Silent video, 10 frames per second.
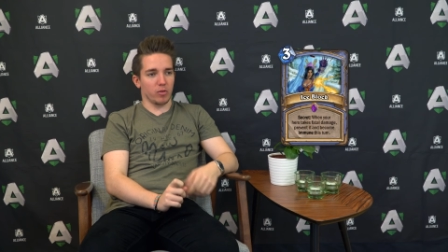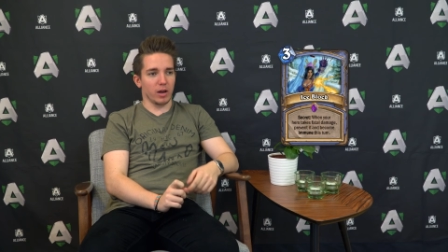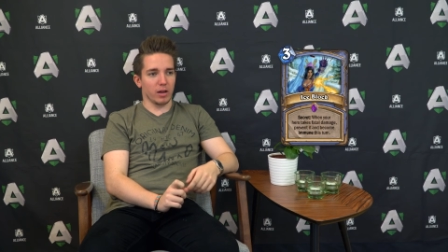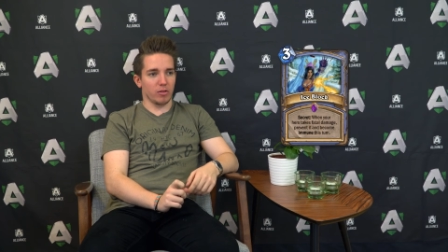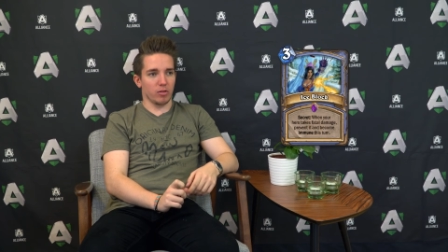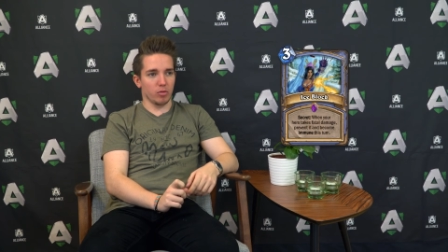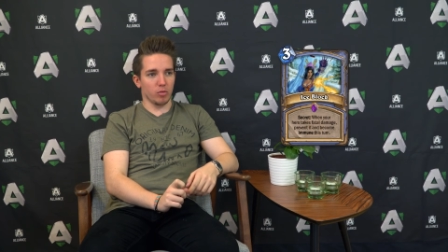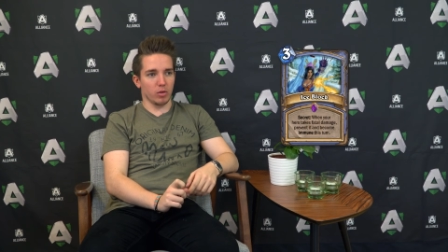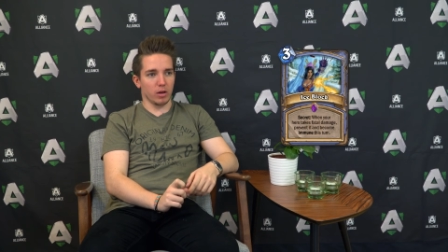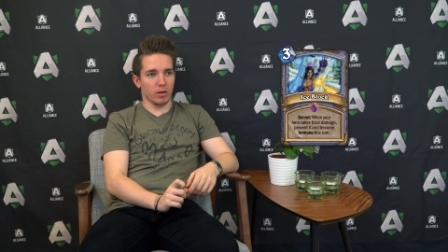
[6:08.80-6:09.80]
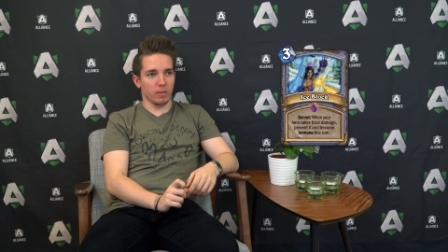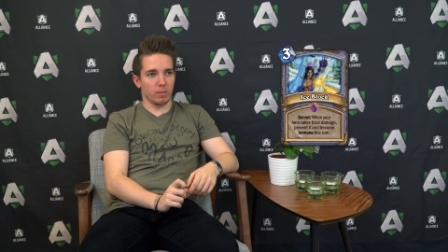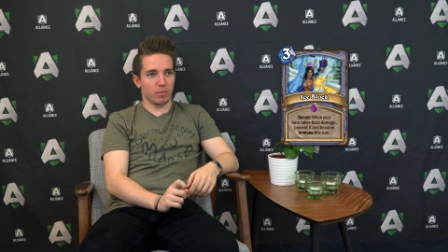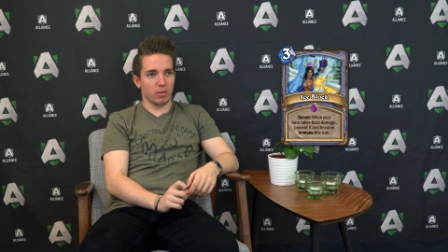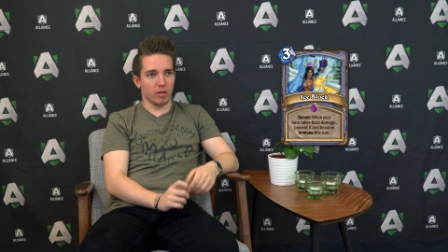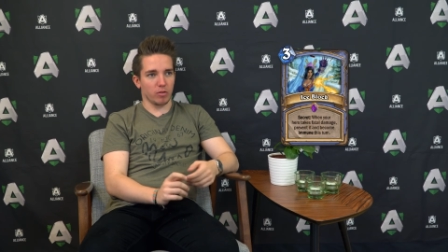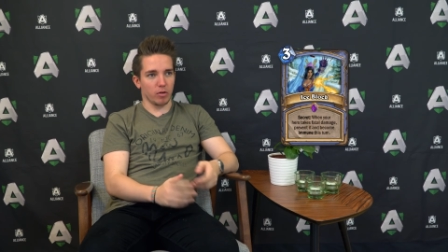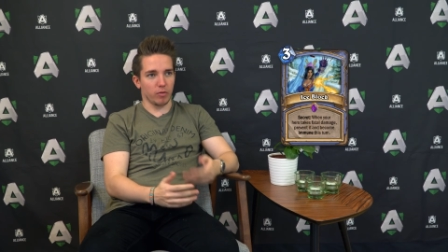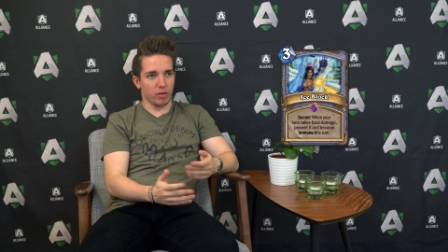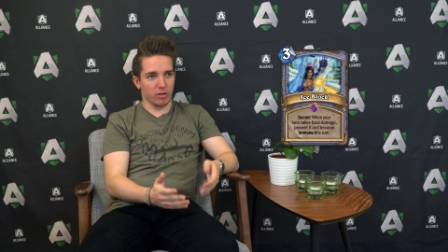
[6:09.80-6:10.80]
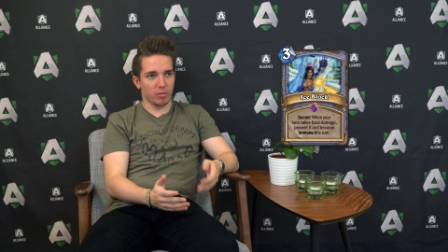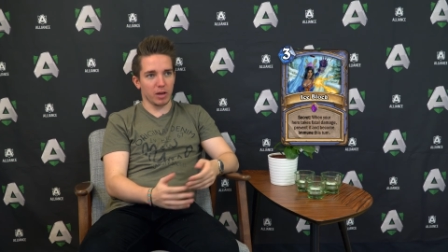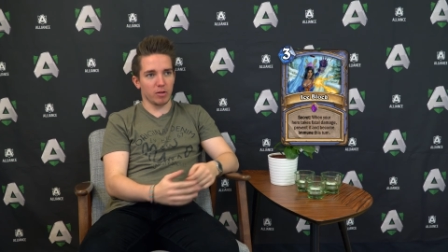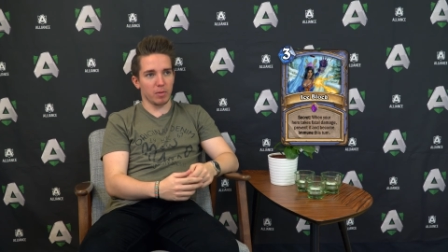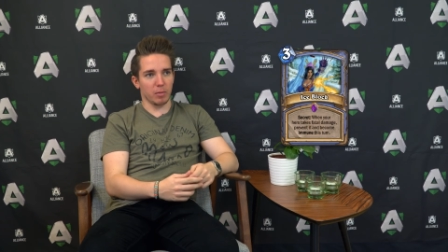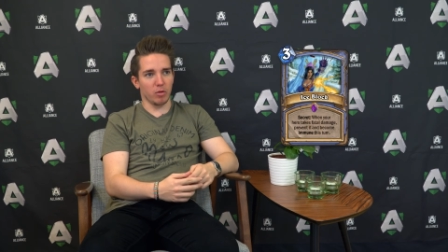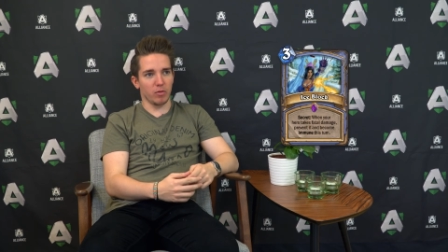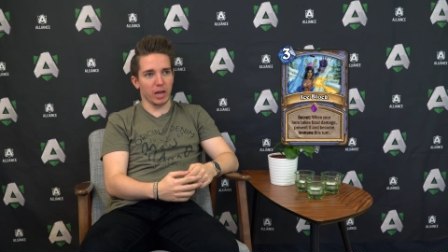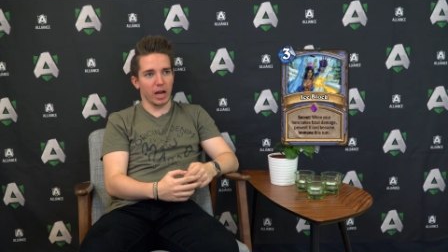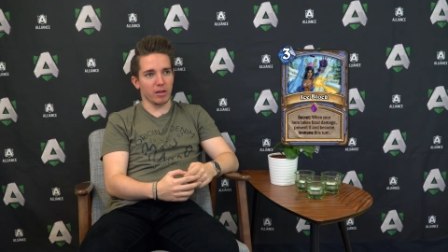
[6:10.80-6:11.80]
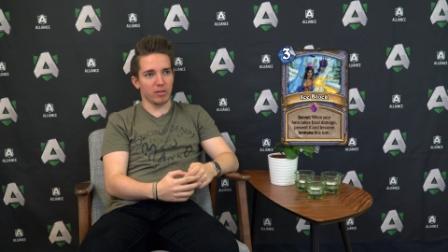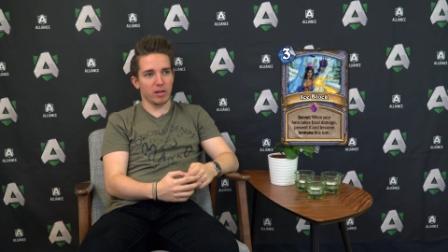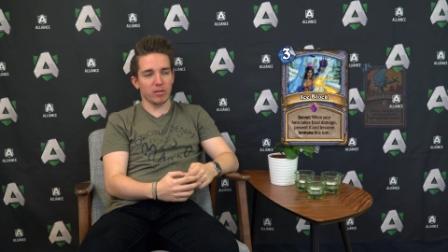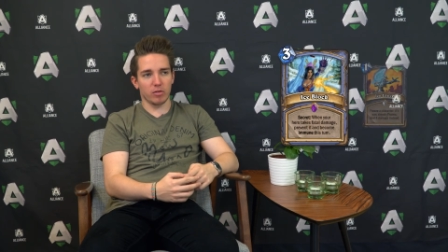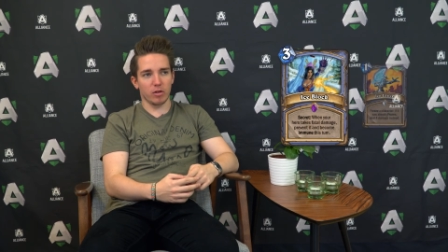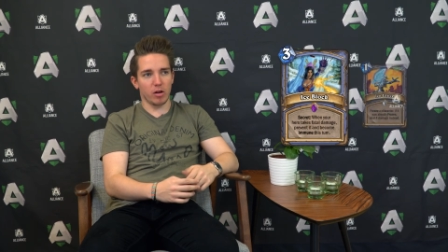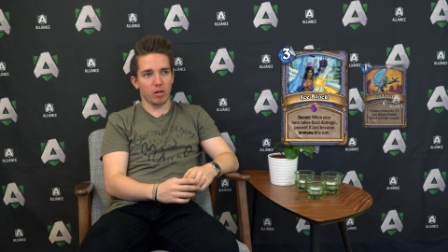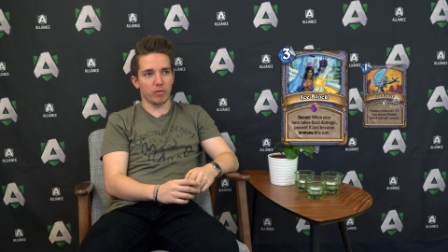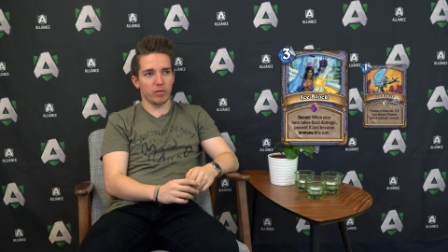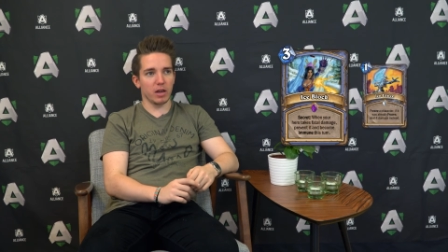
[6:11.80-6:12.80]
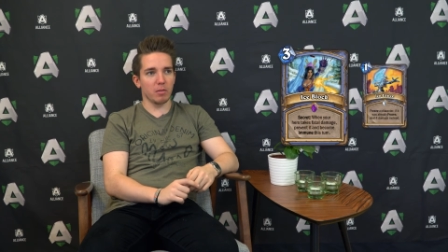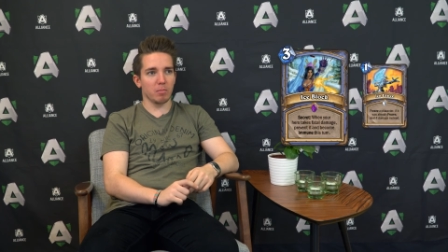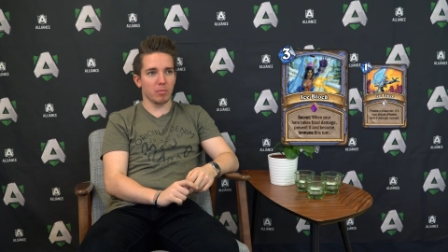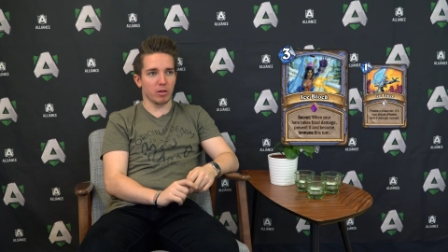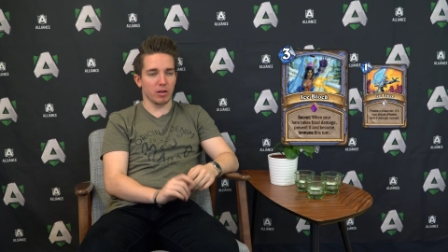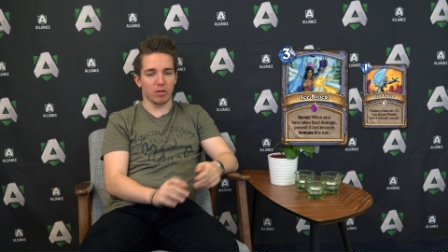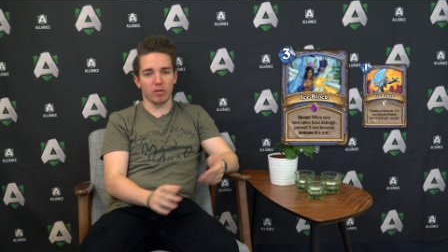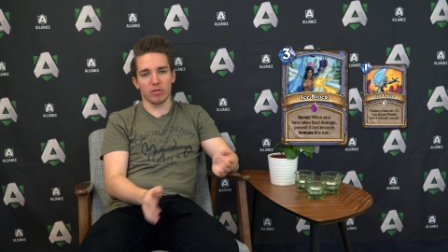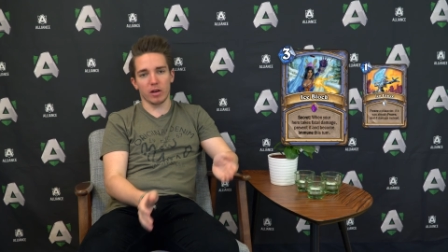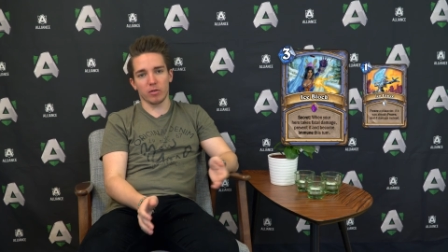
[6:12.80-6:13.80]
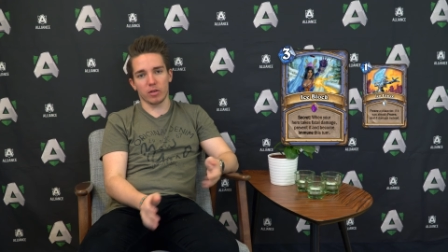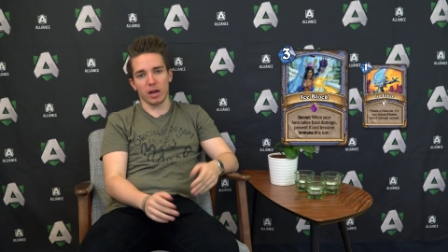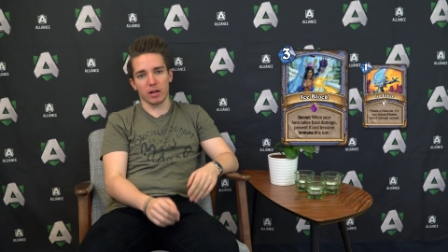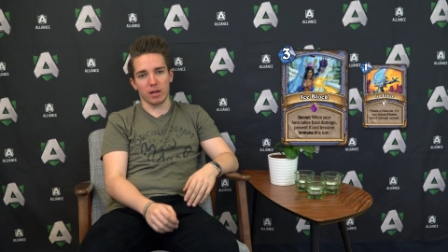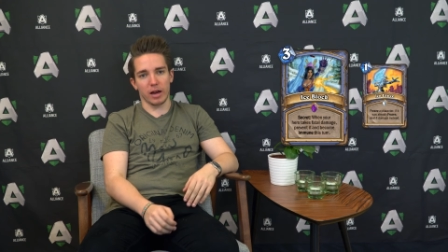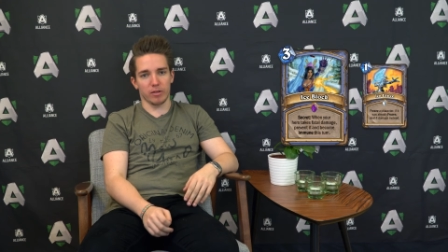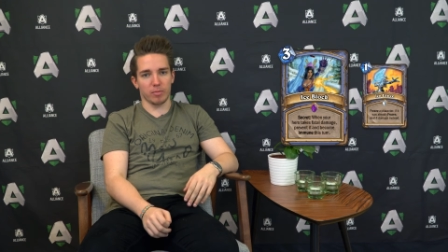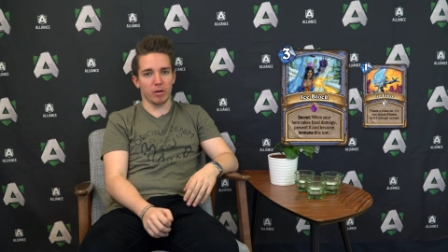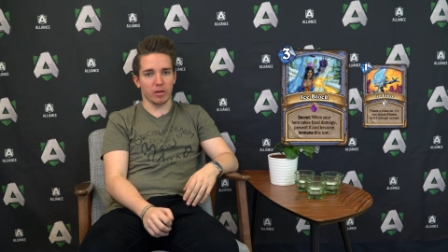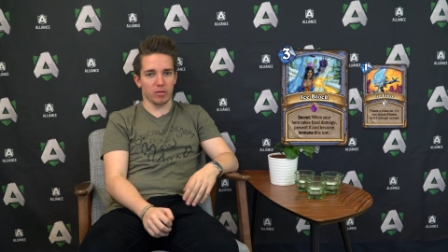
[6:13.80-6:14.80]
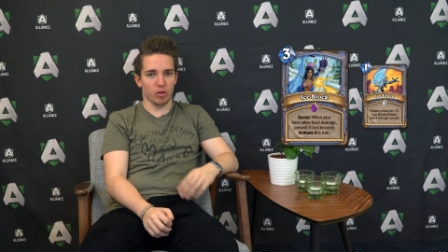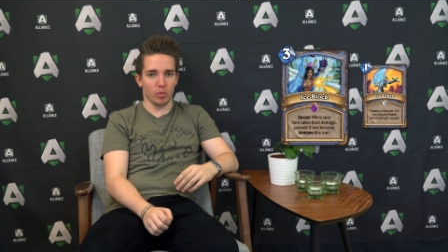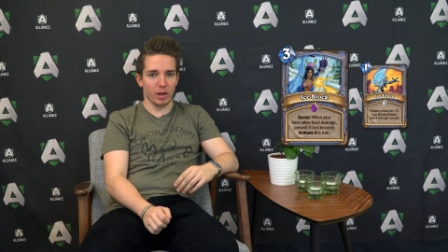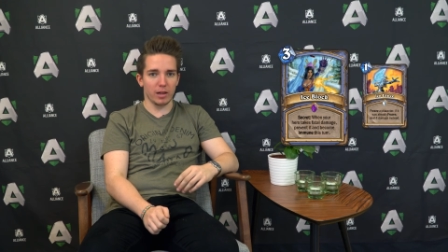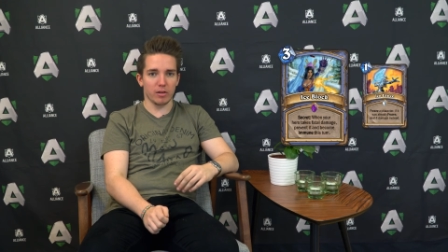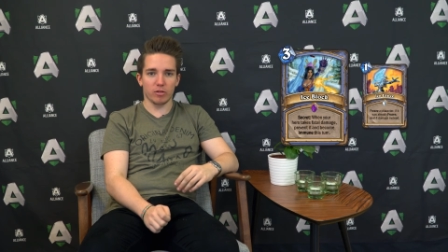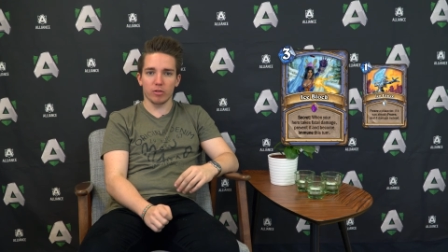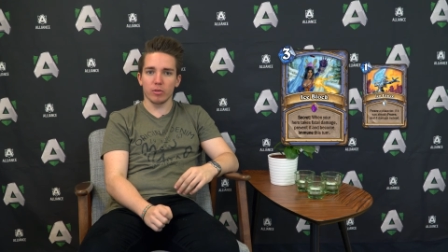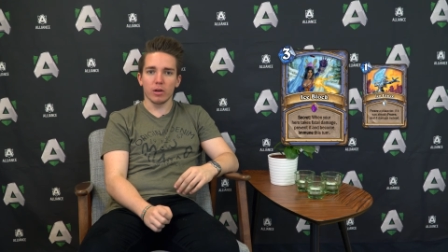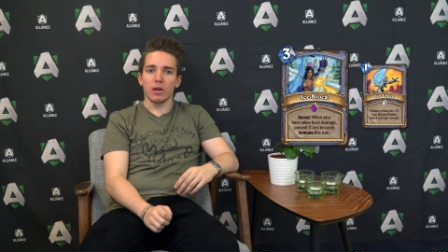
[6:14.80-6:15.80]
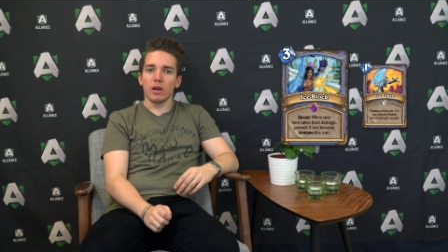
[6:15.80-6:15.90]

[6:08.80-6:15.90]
tried to uh, destroy Freeze Mage by moving Ice Lance to the Hall of Fame, but it turns out that Ice Block is the real issue.